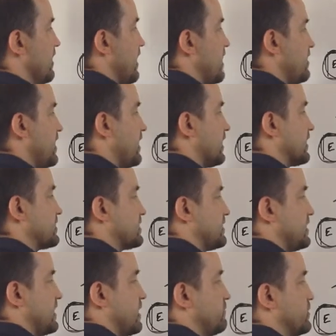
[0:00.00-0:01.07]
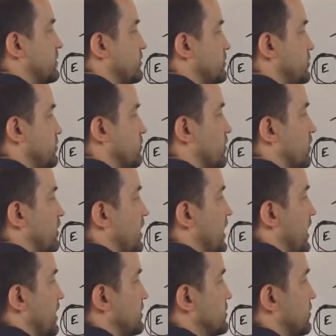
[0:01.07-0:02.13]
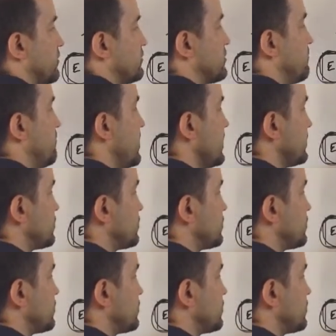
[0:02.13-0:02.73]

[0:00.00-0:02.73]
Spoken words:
and then it gets to the end consumer. And so there's a money